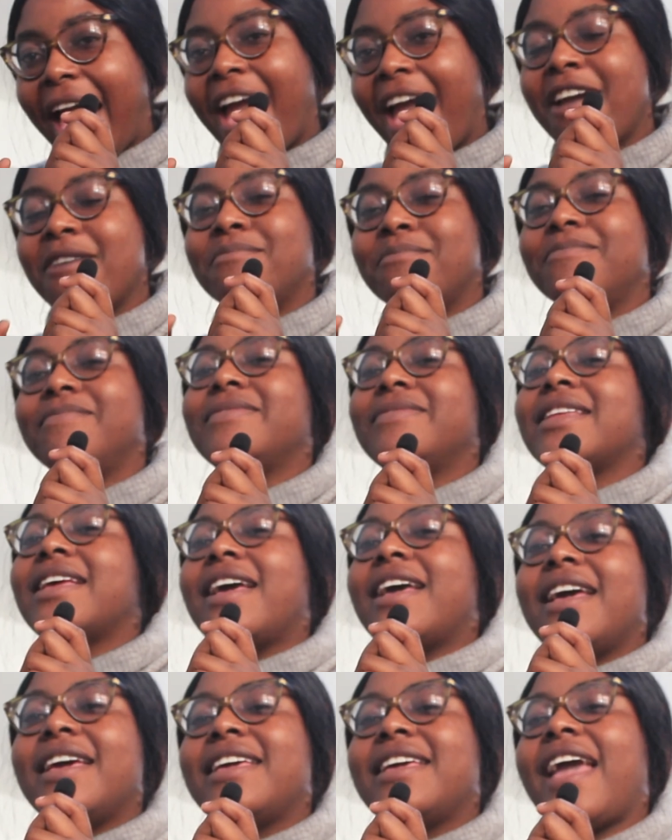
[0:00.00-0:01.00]

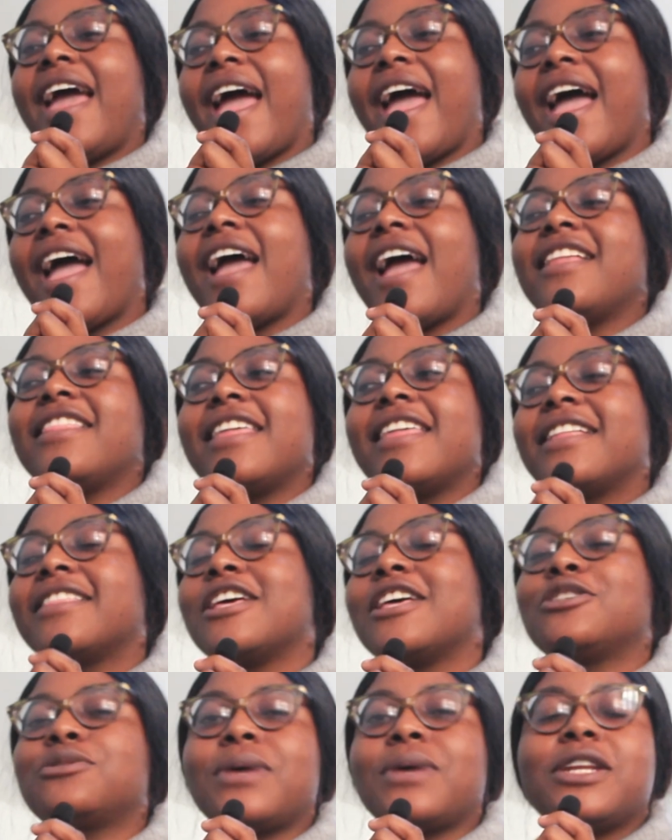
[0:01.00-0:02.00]
I think
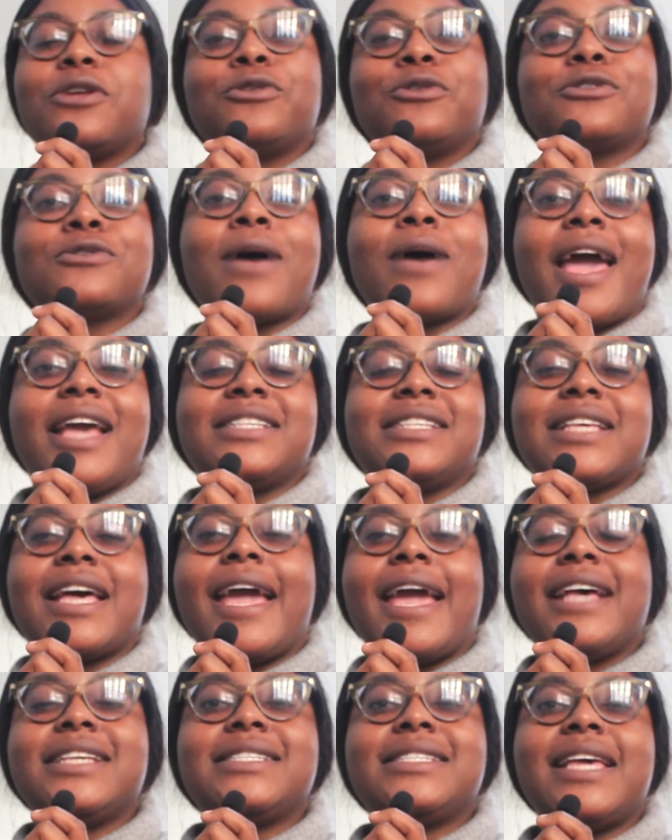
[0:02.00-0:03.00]
that's what also
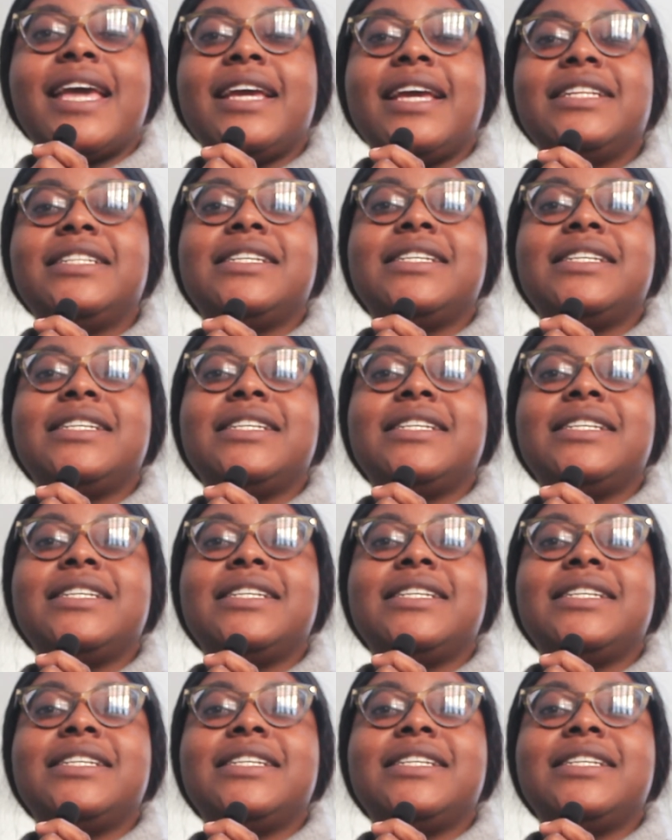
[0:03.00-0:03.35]
Isaiah said.